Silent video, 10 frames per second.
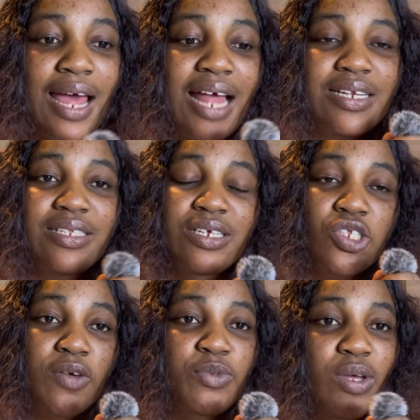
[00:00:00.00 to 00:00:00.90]
And in this
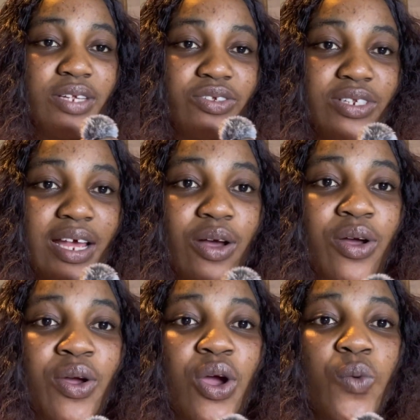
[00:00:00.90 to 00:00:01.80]
software engineer,
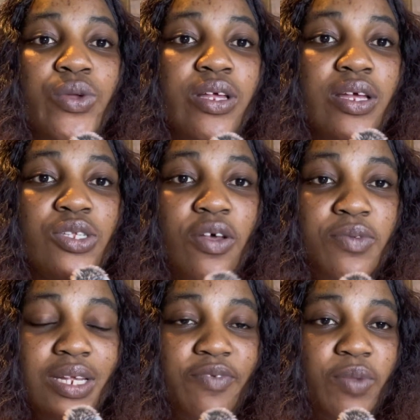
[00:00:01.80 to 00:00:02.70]
we
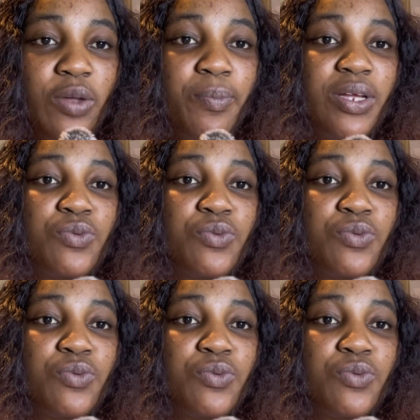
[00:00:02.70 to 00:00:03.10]
software development,